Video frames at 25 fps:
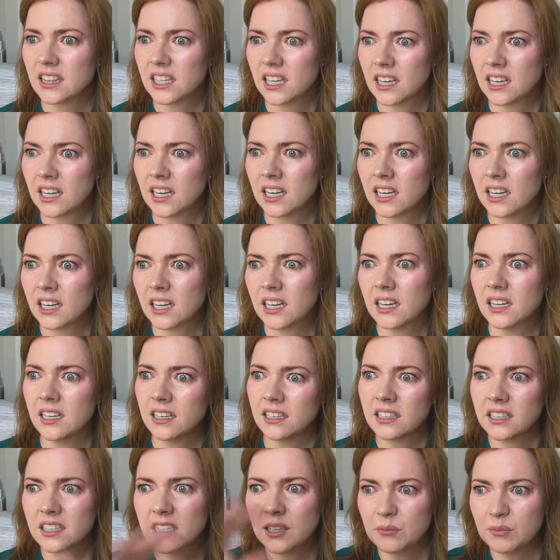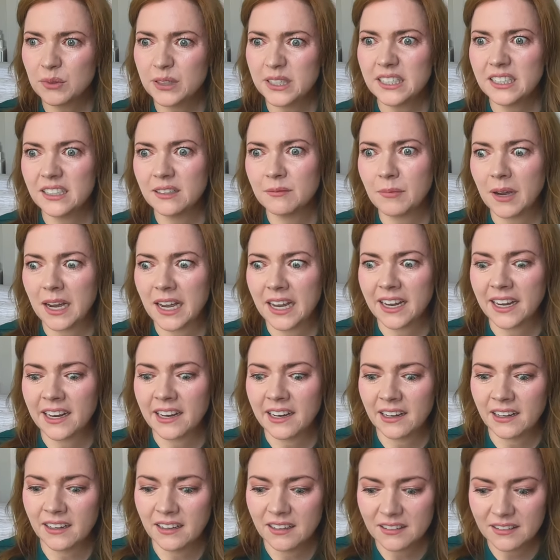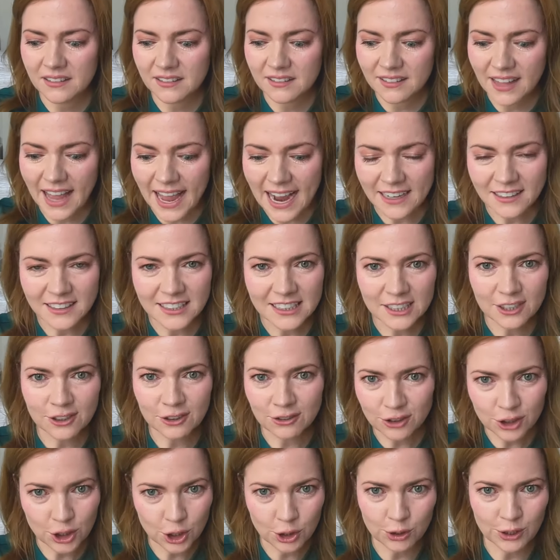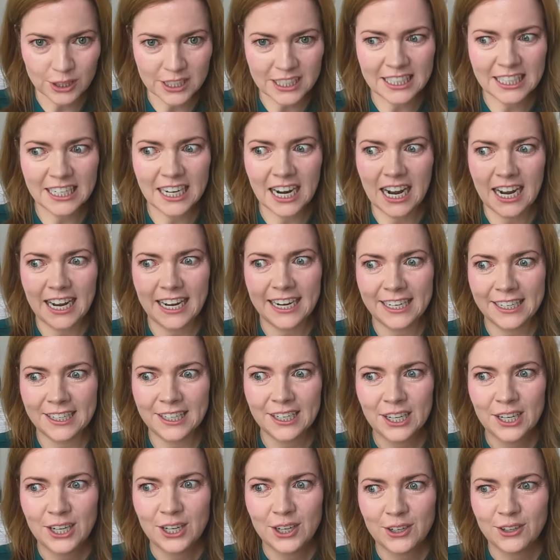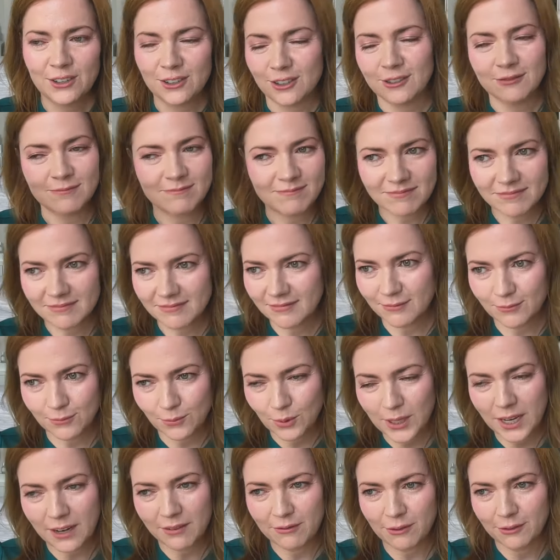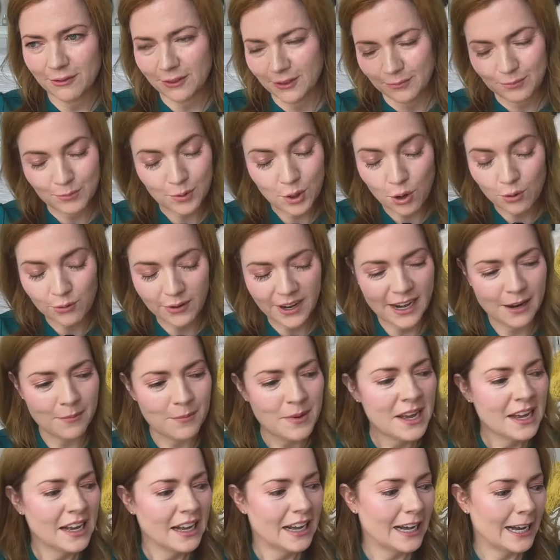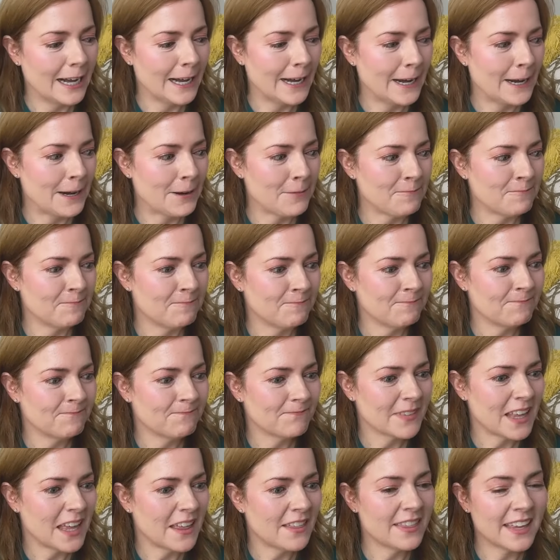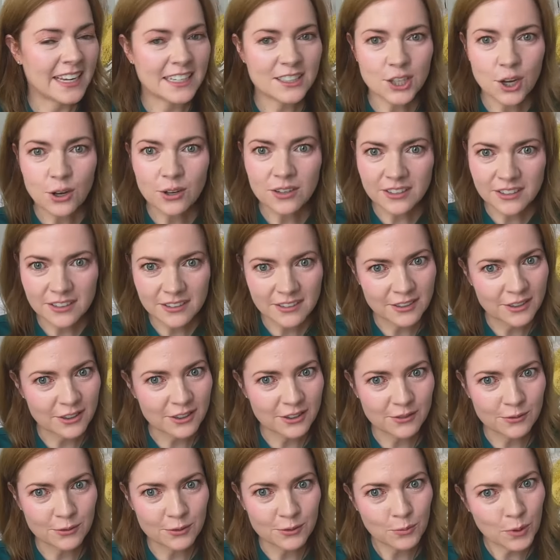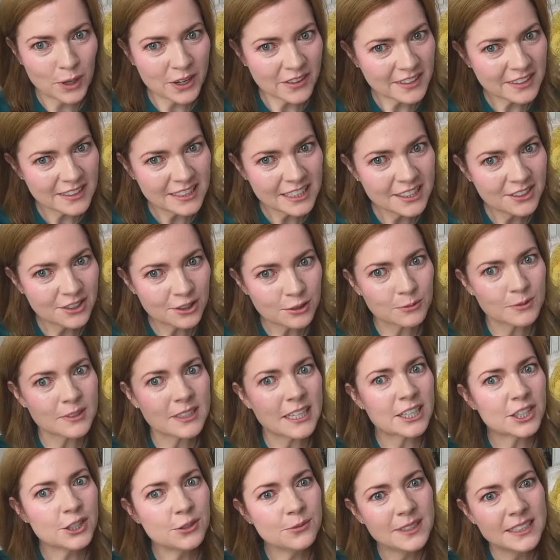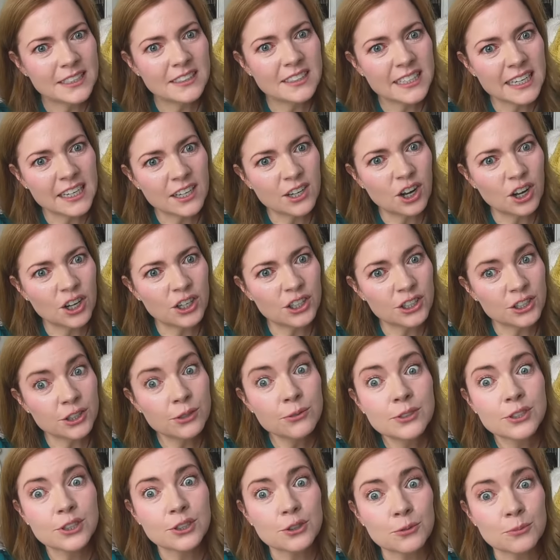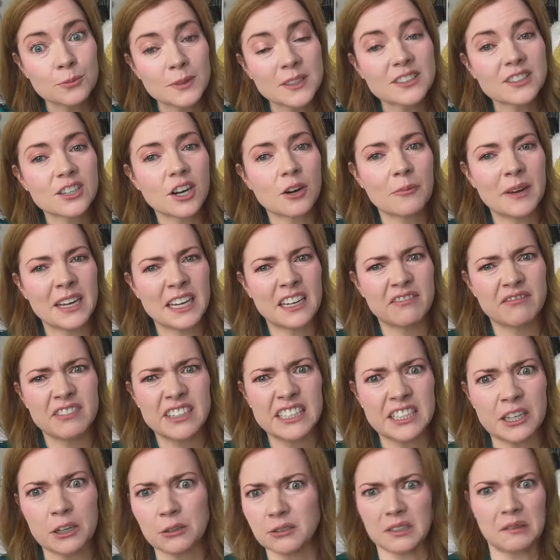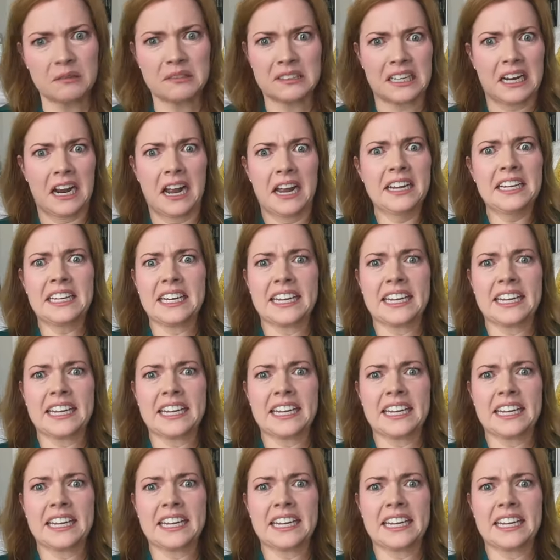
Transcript: uh completed my acting degree, I or whatever program, um, they told one of the teachers was like, you need to get on YouTube and start making videos. I was like, I